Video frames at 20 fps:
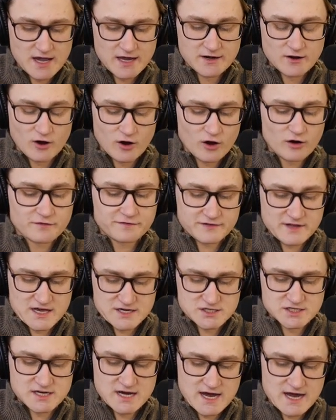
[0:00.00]
and all
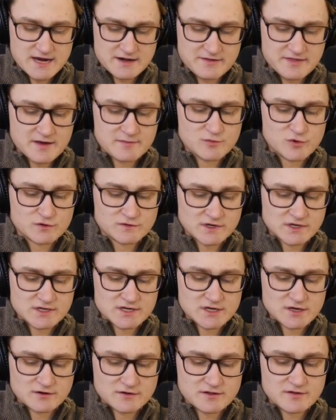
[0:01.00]
flesh died that moved on
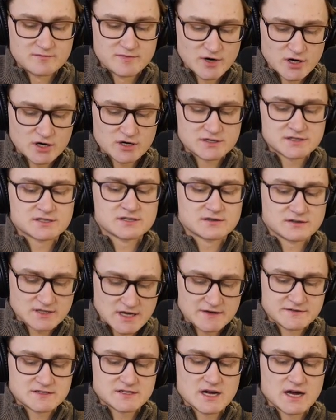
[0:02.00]
the earth, birds,
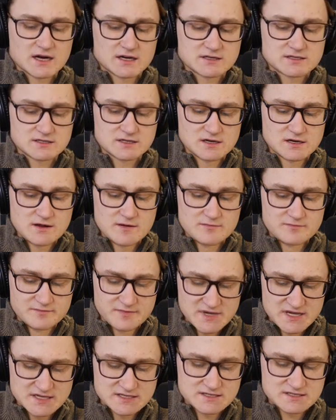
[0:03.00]
livestock,
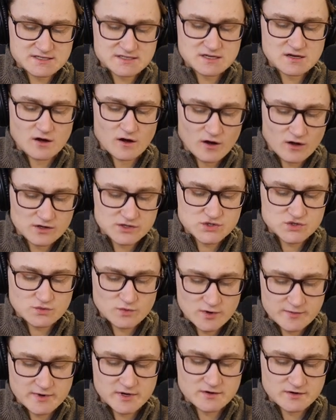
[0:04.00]
beasts, all
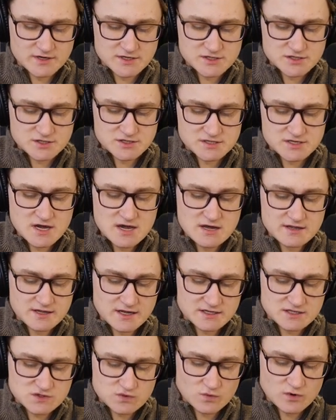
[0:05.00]
swarming creatures
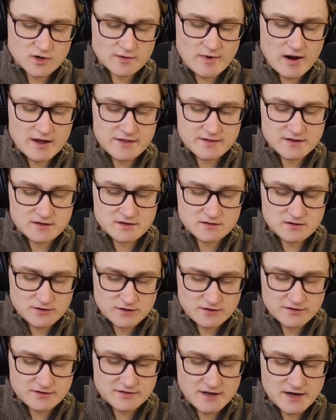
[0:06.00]
that swarm on the
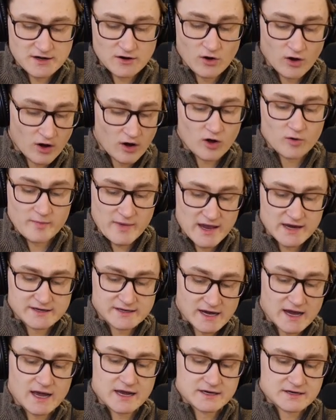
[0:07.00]
earth, and all
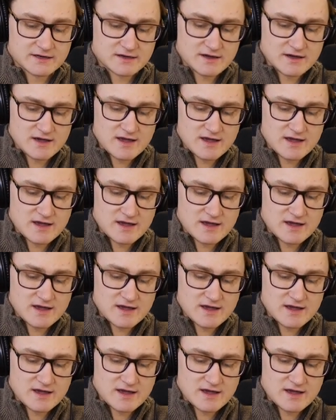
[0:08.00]
mankind.